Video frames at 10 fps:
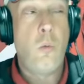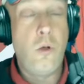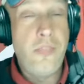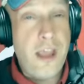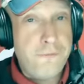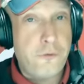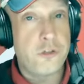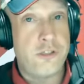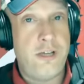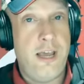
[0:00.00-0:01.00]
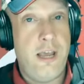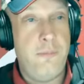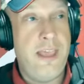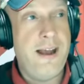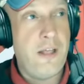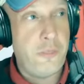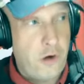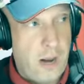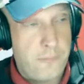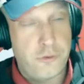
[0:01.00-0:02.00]
when they first came and they got
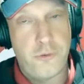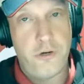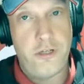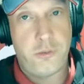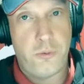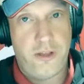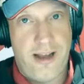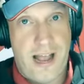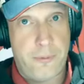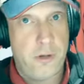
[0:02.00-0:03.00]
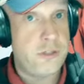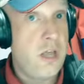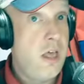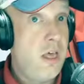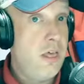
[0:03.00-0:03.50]
their opportunities with the Capitals,